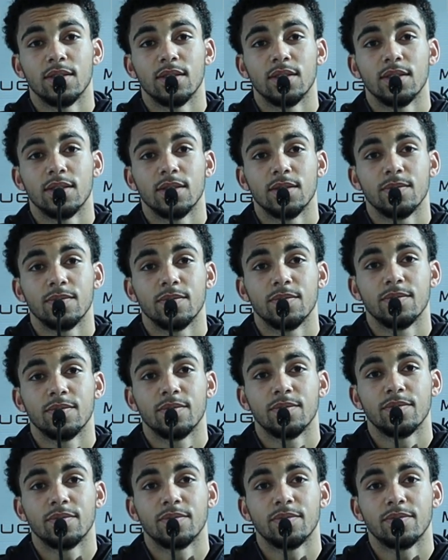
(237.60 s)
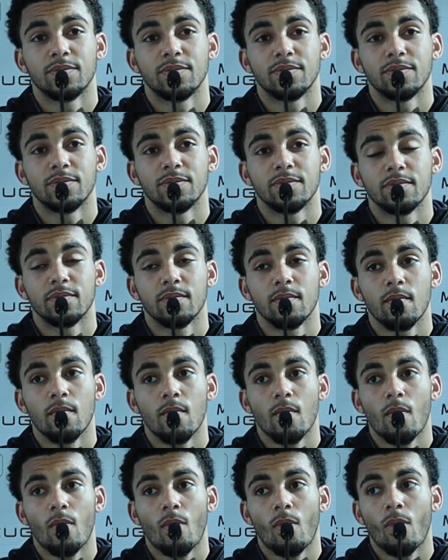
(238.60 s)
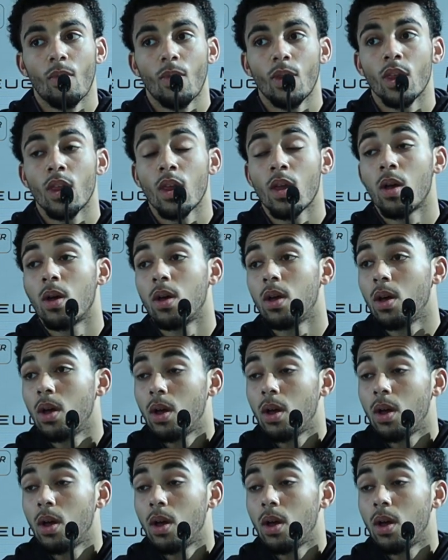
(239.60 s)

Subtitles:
No one is speaking in this clip.